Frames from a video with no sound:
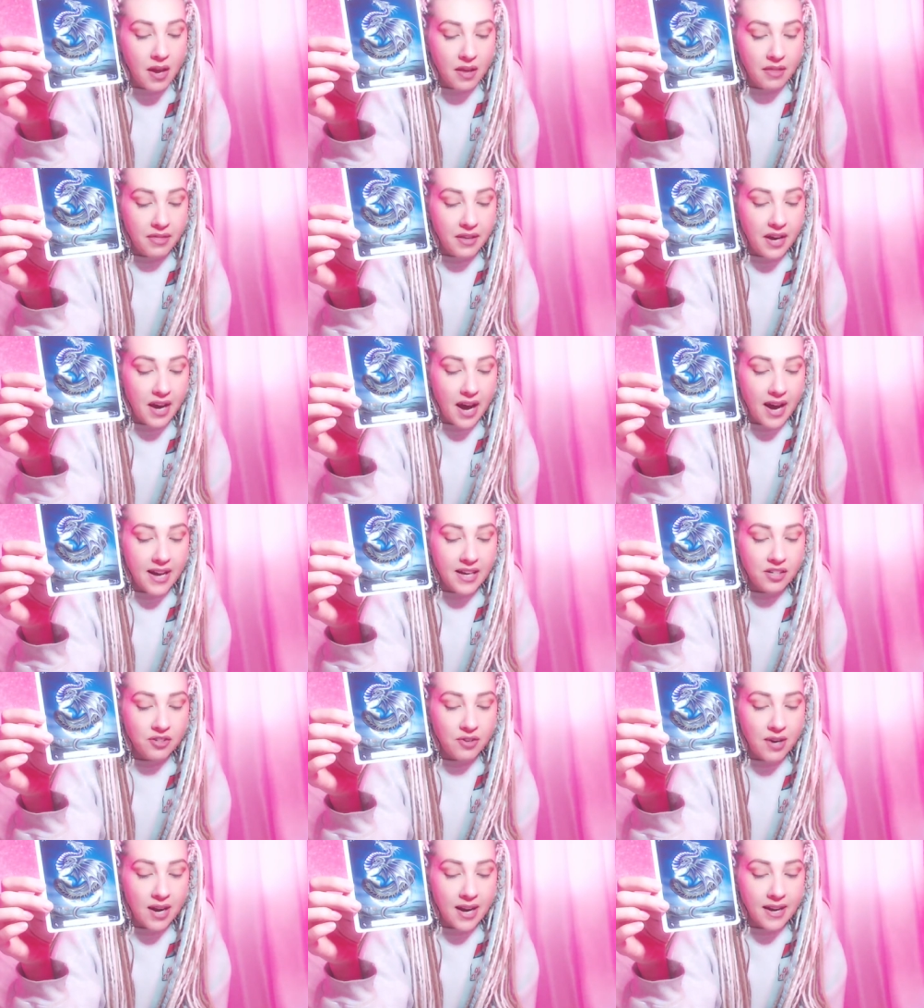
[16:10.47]
The Gaia
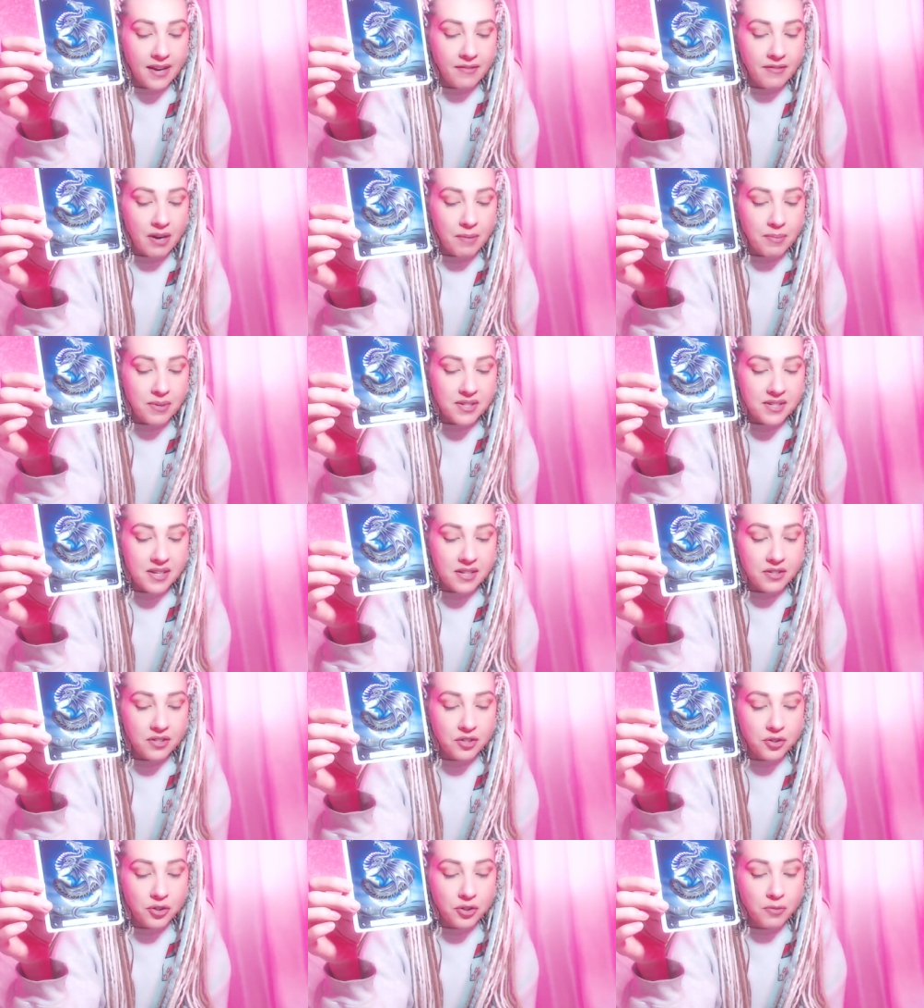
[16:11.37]
dragon
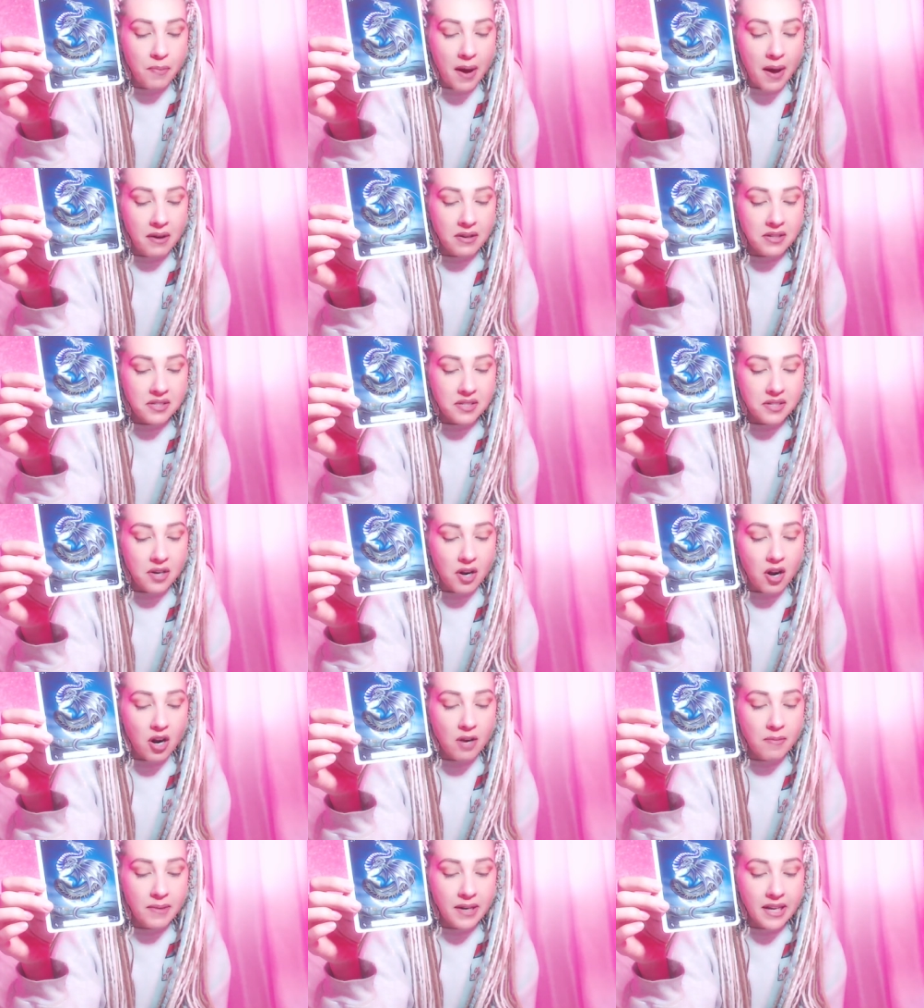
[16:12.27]
represents true balance and
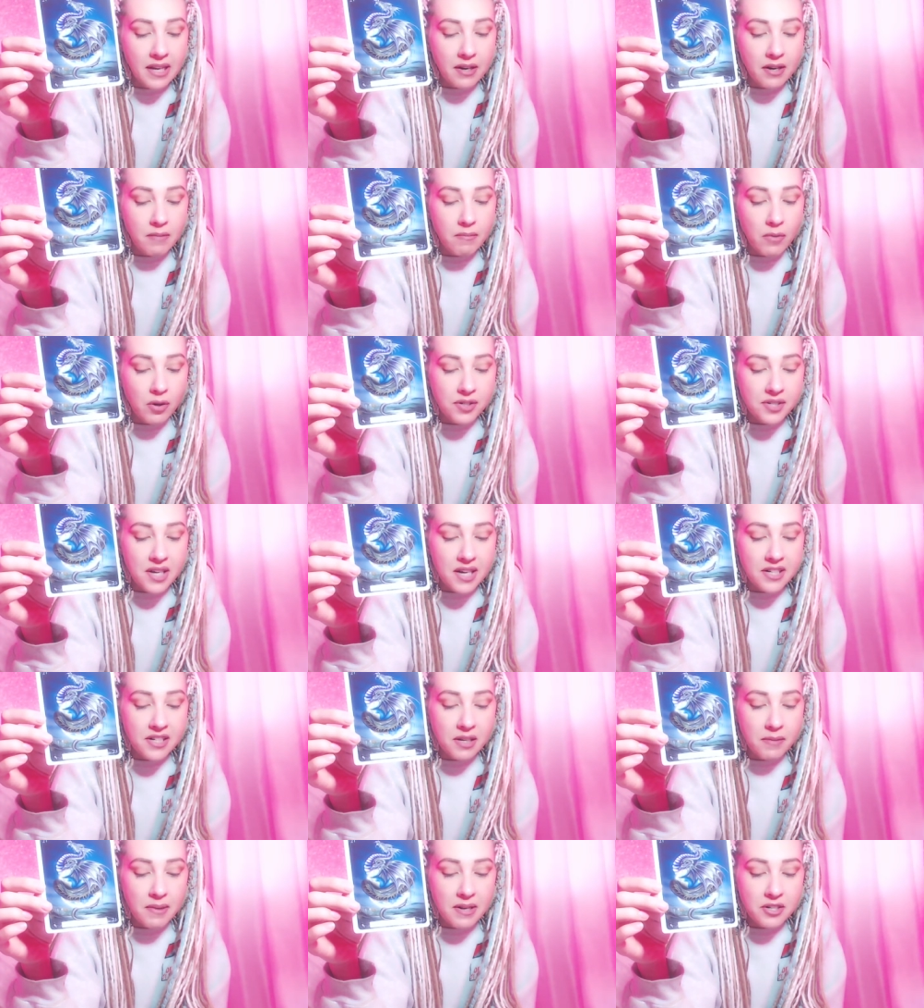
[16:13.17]
harmony on a
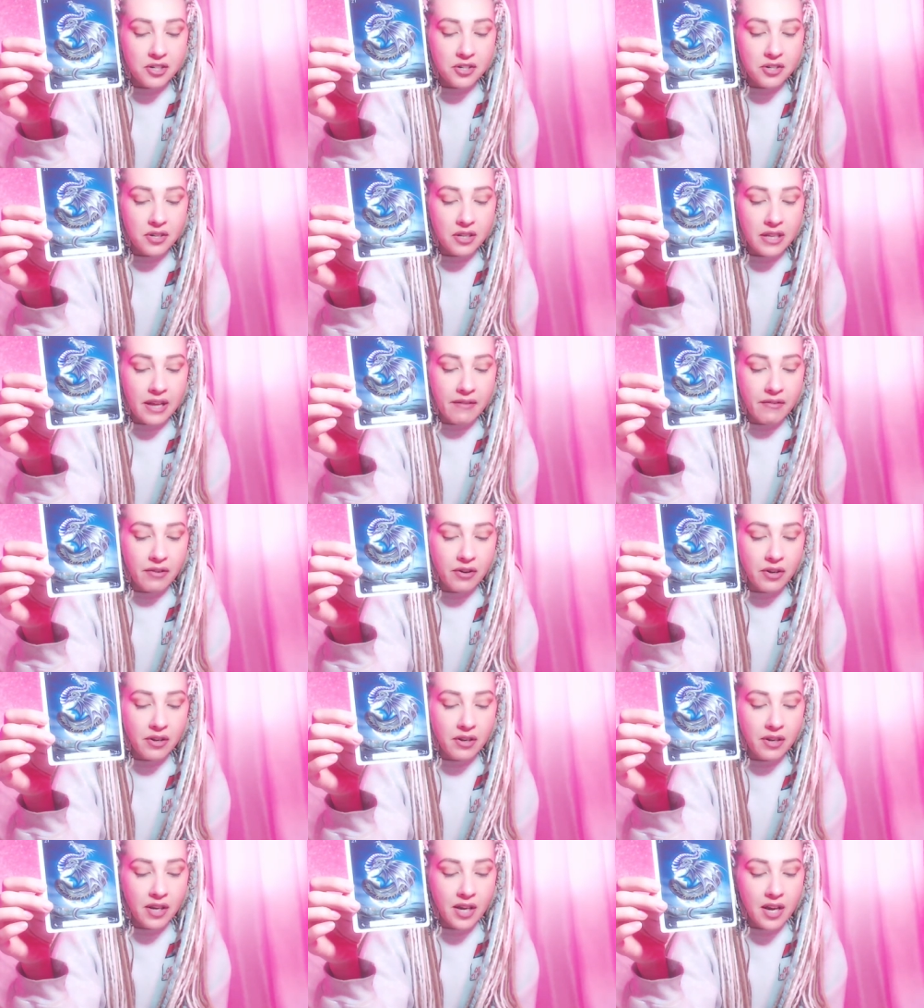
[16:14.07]
multidimensional level.
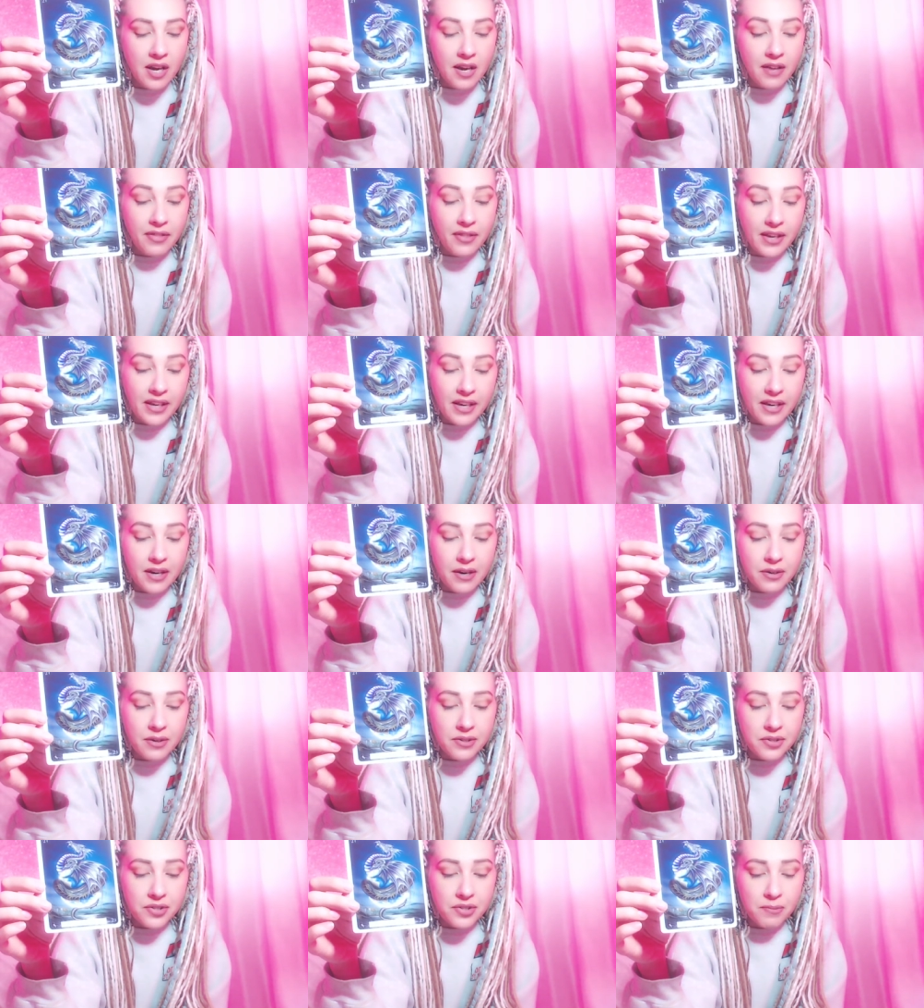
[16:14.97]
The ego
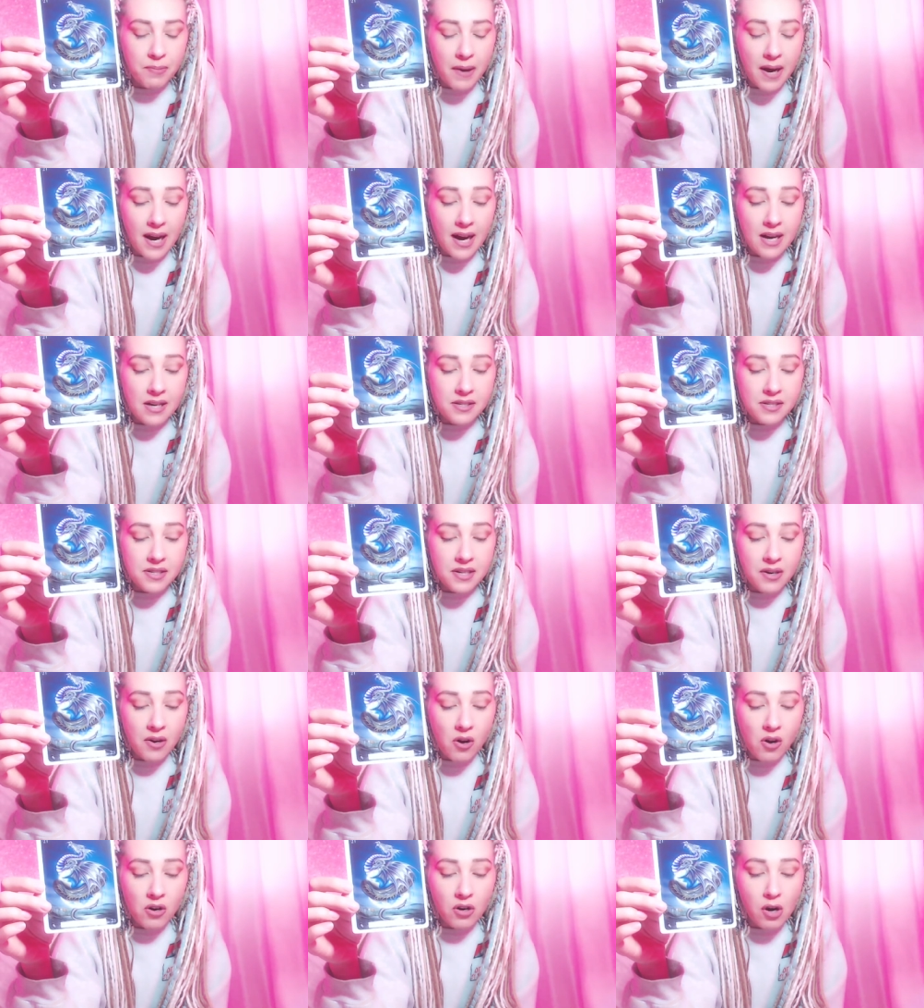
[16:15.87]
is surpassed and
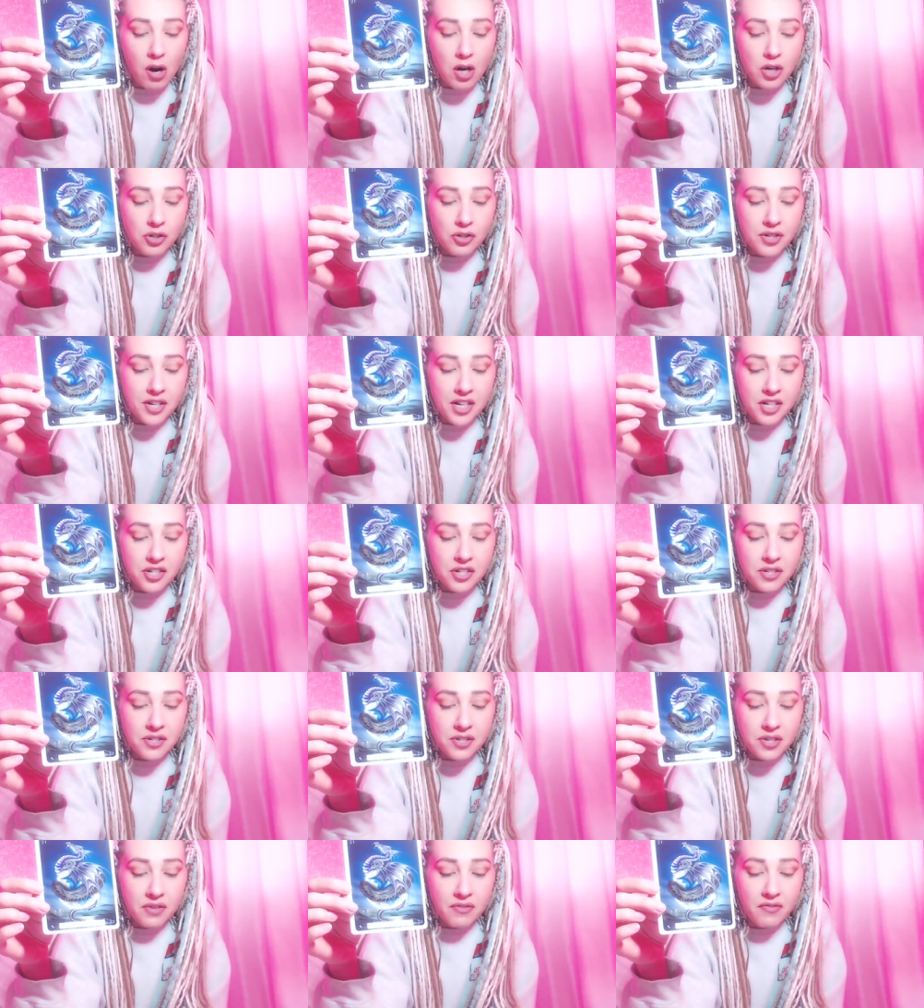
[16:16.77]
all
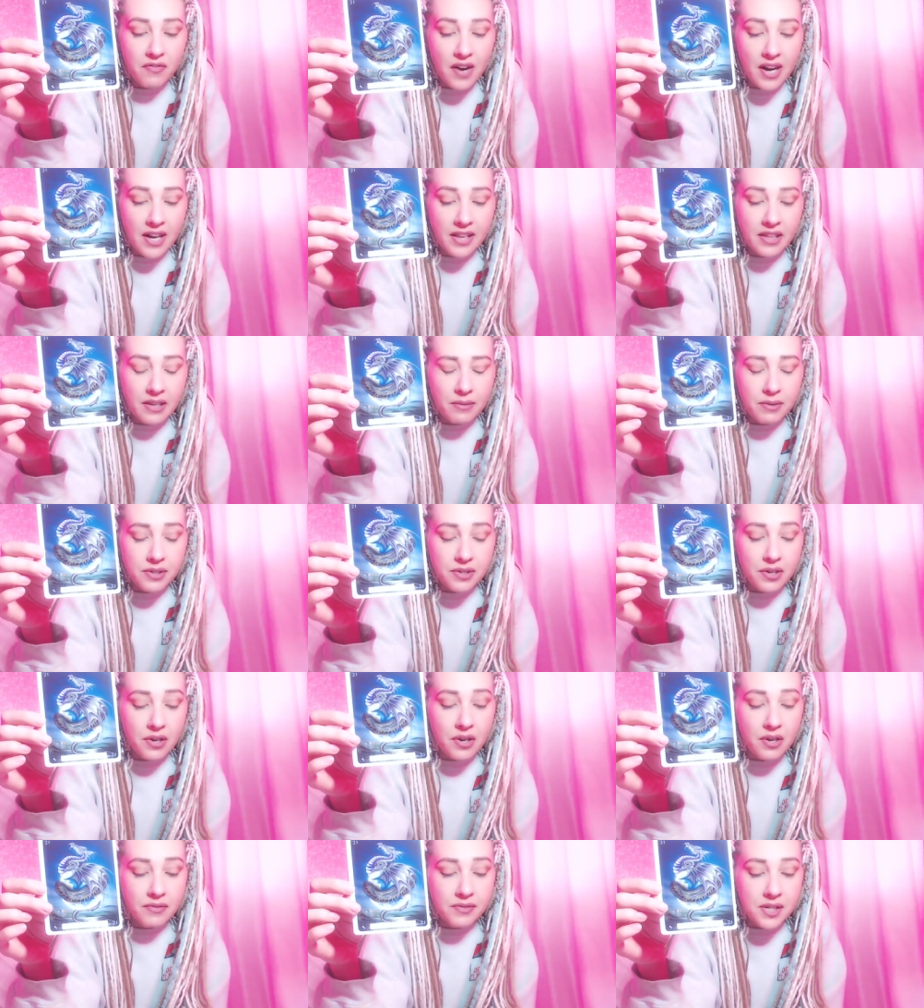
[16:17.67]
contradictions are finally
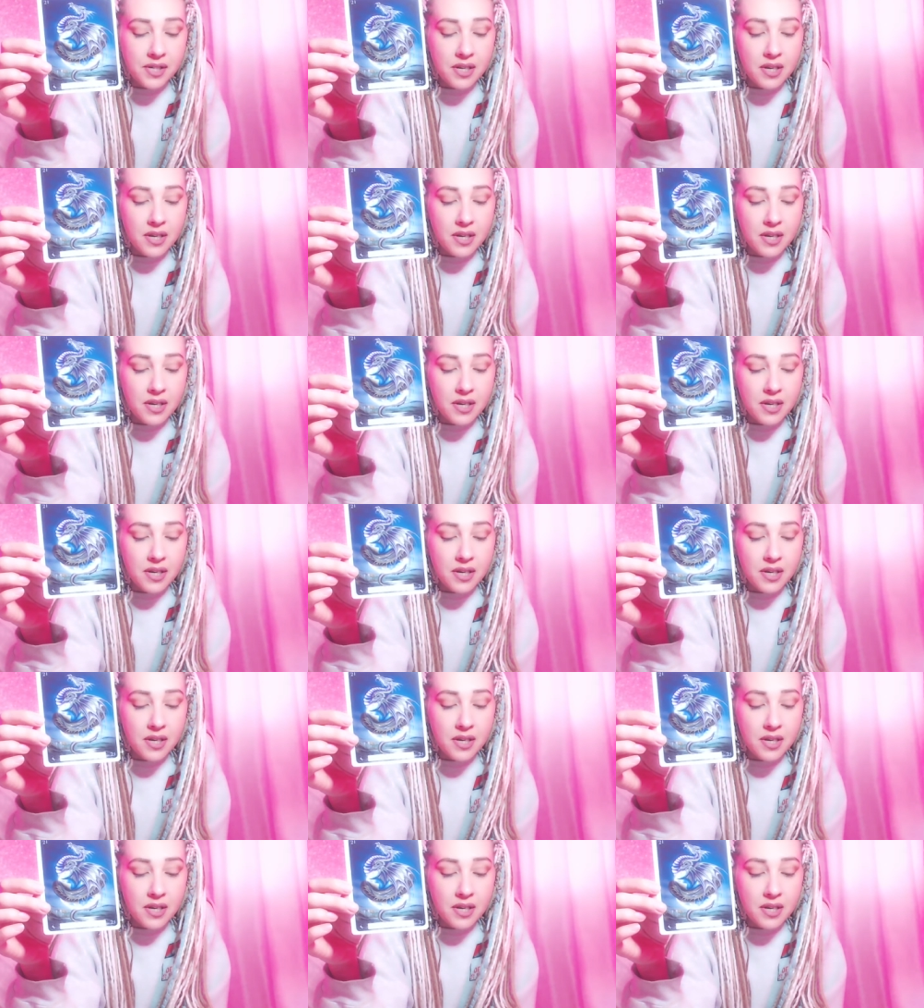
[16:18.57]
resolved.